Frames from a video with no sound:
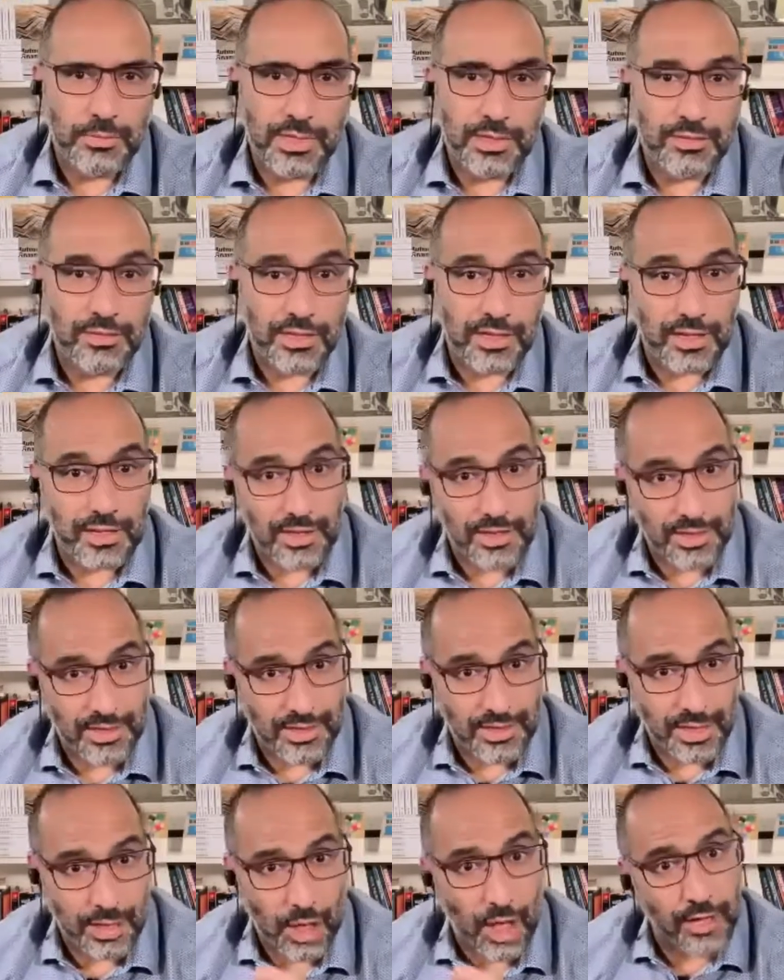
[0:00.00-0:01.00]
because
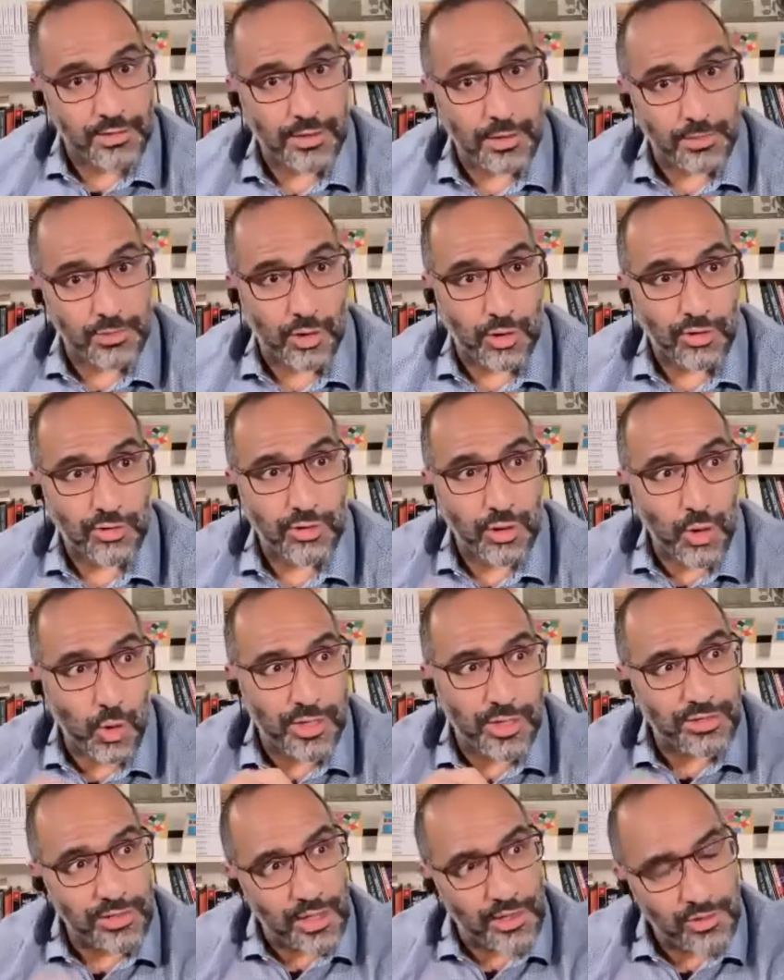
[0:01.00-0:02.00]
the concepts are so
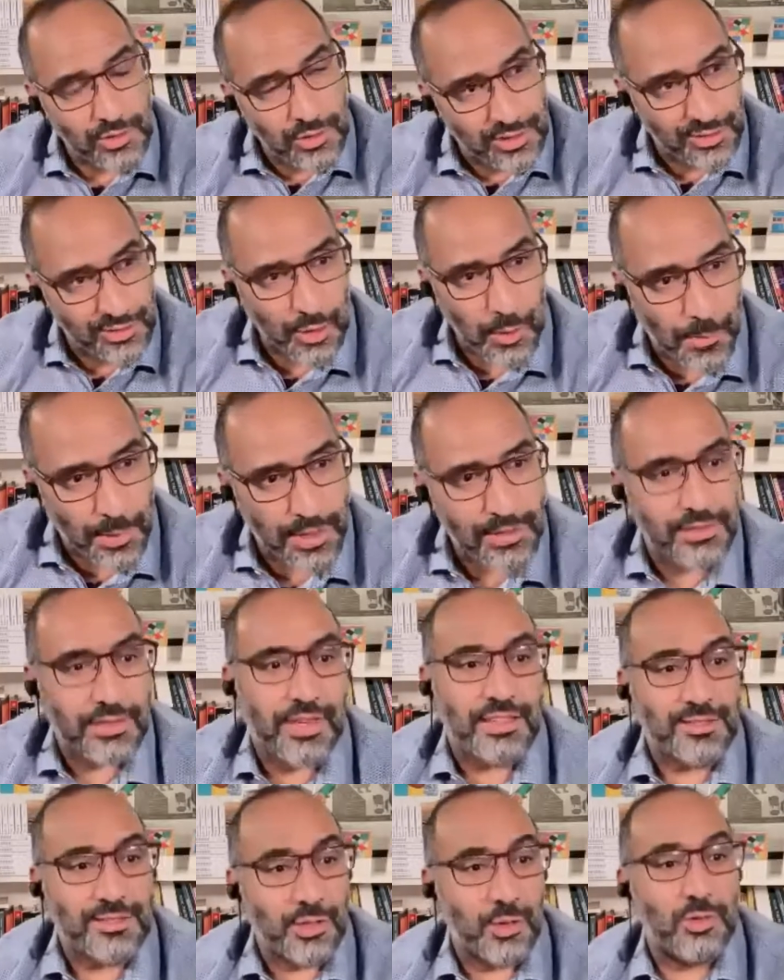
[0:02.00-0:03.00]
essential and so
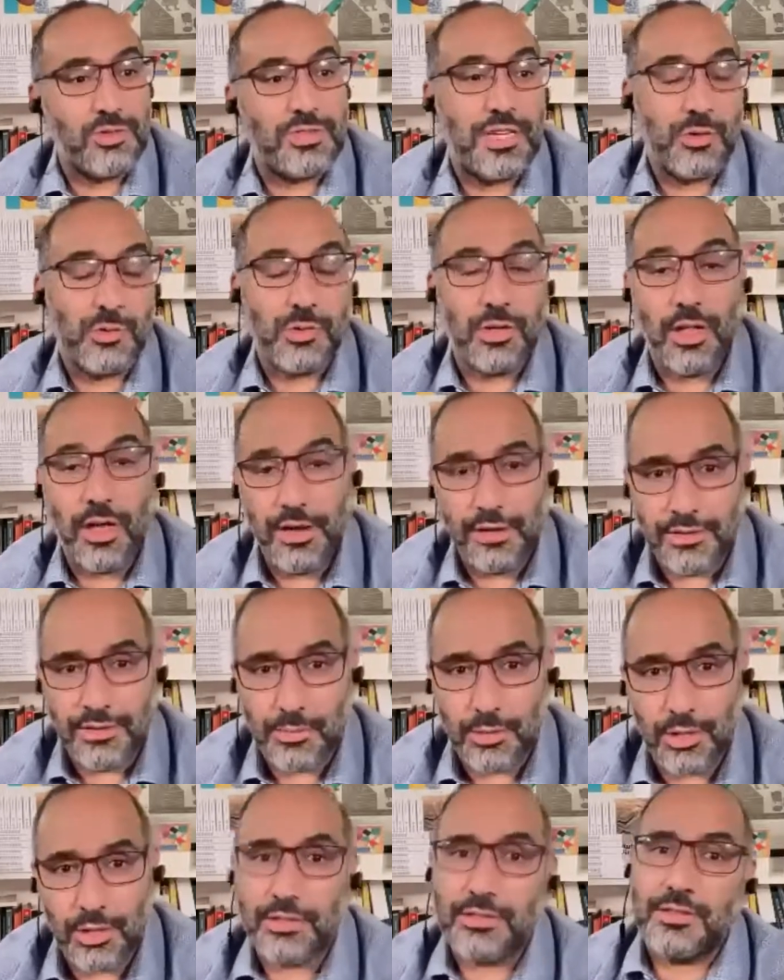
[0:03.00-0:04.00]
basic and so
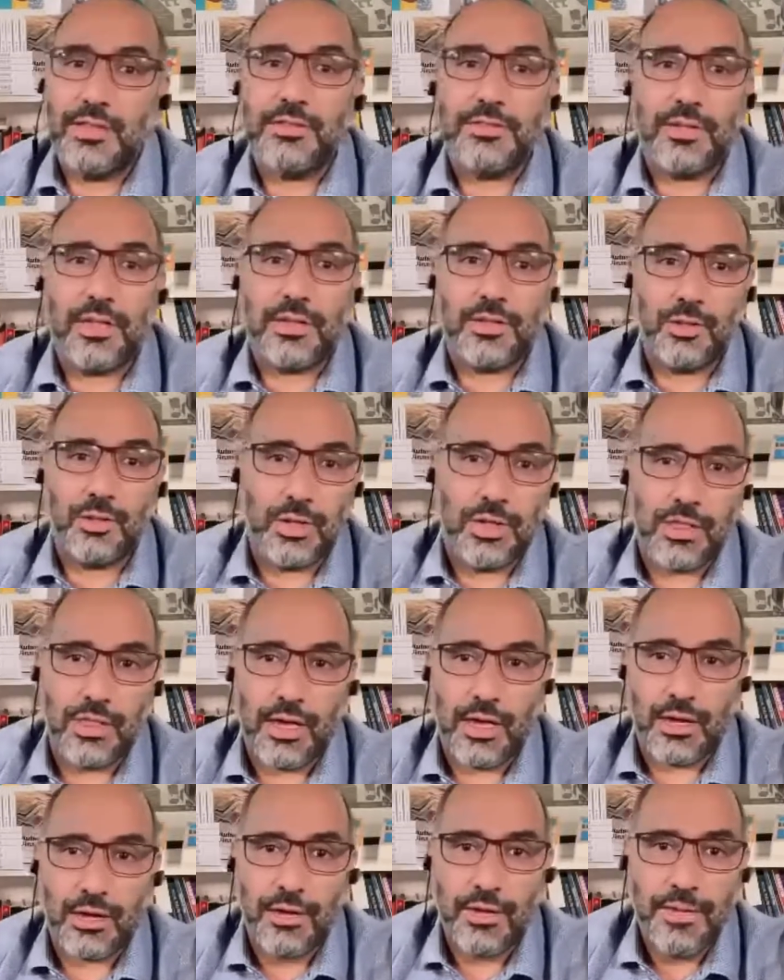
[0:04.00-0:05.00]
generalizable in a sense that you can
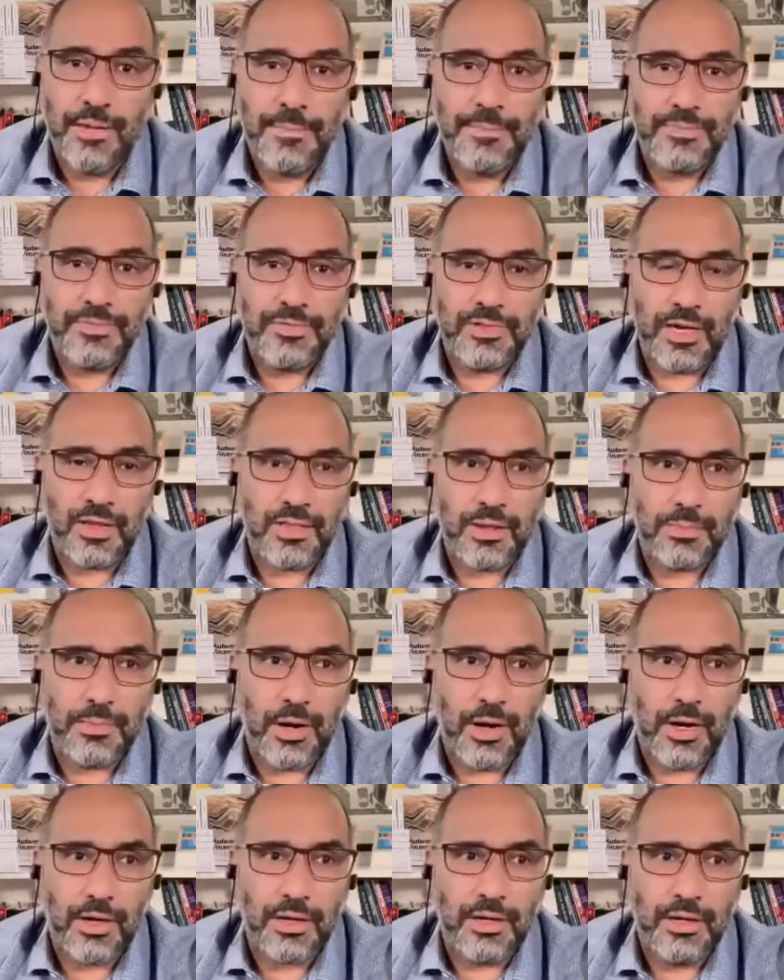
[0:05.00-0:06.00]
then take them
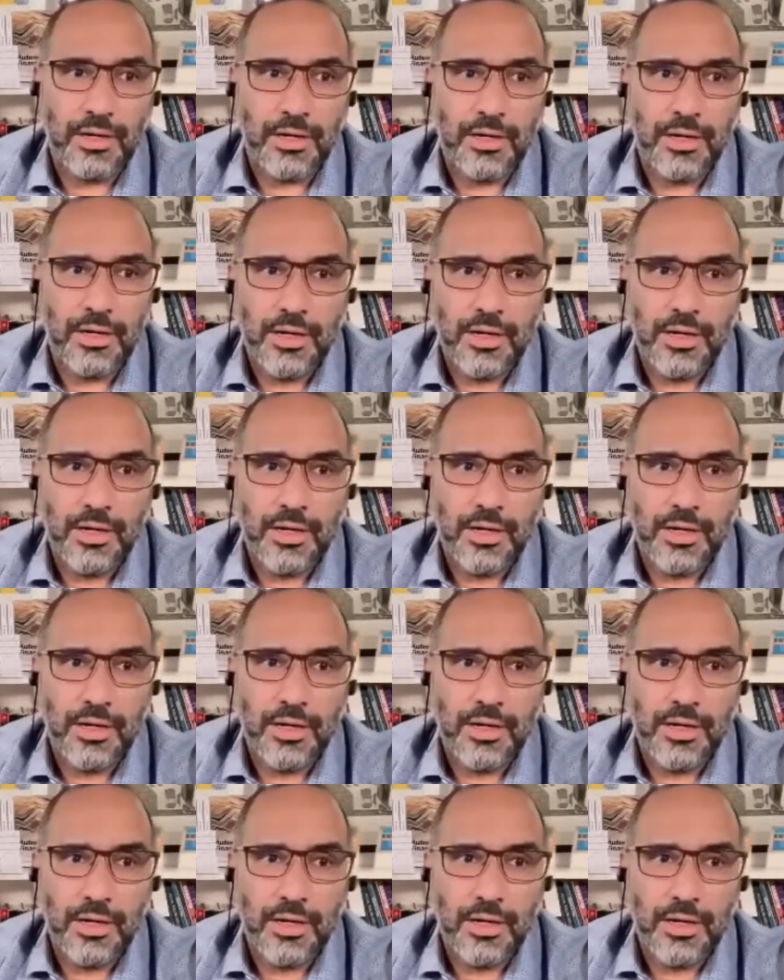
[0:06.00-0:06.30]
on